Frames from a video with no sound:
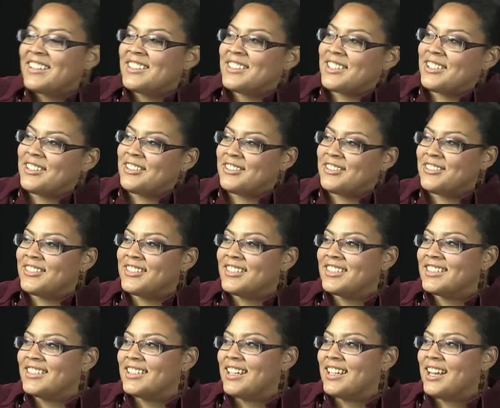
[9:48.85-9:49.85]
So
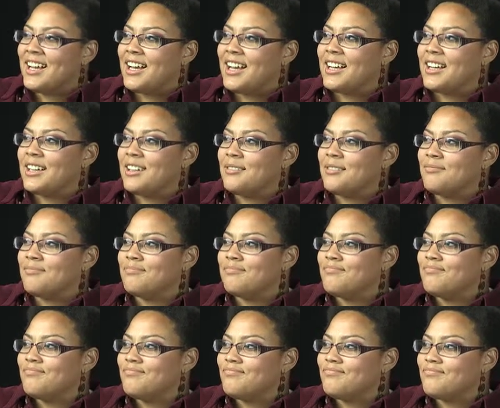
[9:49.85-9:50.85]

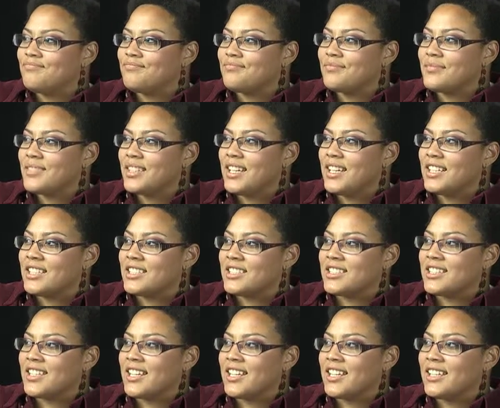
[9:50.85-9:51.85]
I
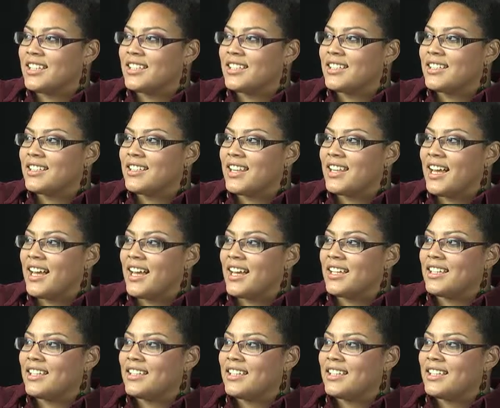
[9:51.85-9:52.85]
just think
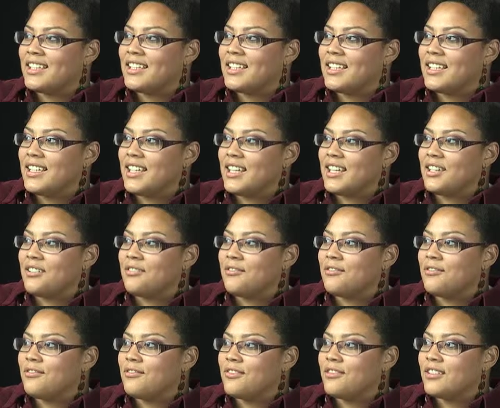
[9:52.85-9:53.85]
that if
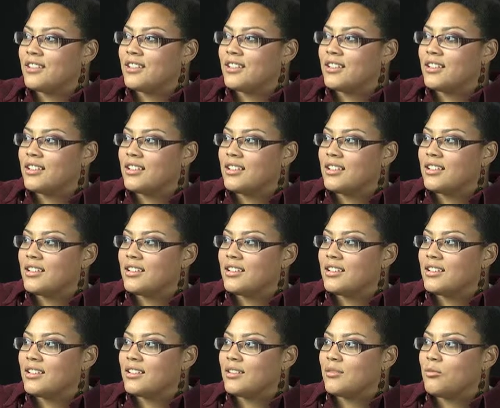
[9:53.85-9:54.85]

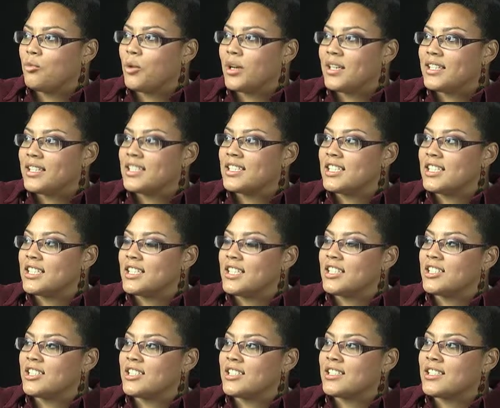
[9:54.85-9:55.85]
one
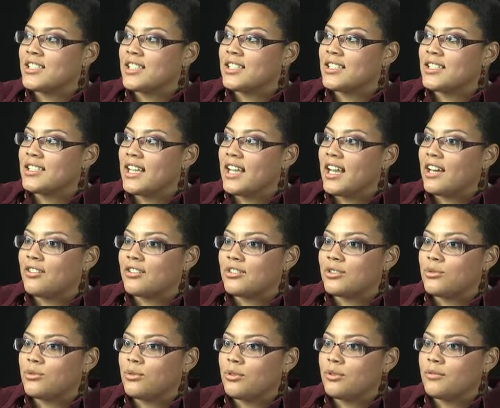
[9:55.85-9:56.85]
decision just to stay out of
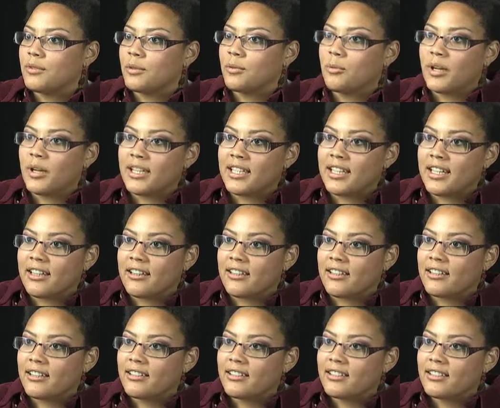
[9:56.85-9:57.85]
school for 1
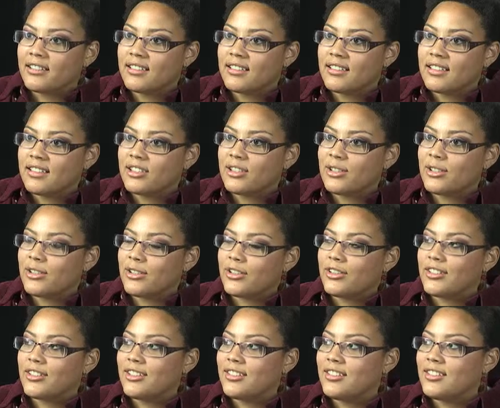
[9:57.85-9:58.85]
year
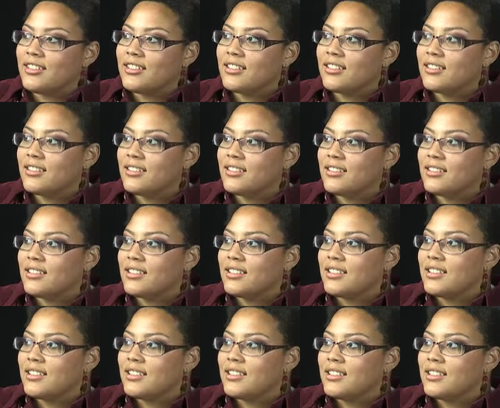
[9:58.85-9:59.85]
could
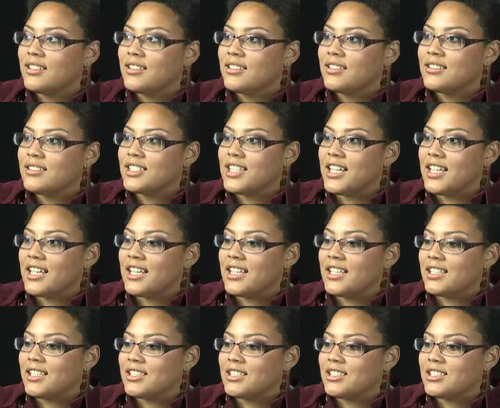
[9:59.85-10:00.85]

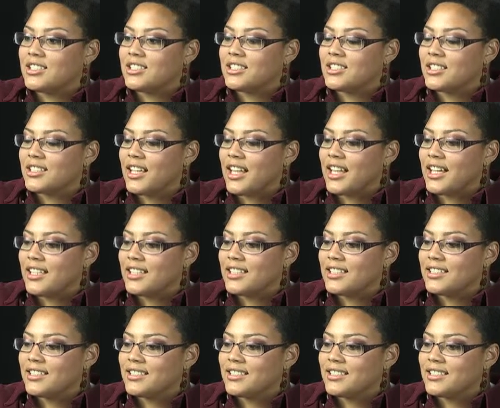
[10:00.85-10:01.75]
change like